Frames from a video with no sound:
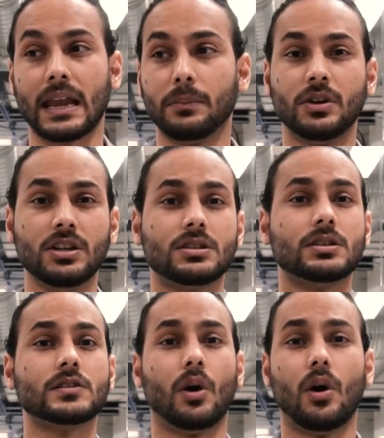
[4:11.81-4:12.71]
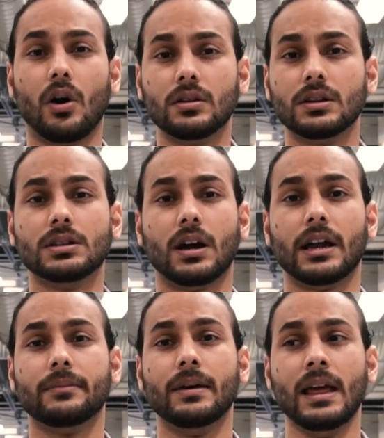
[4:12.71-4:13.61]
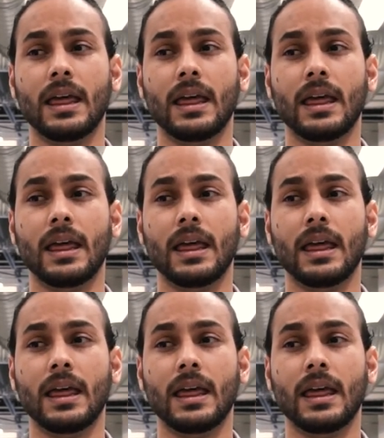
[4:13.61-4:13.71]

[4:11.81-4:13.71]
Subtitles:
And I preach this all the time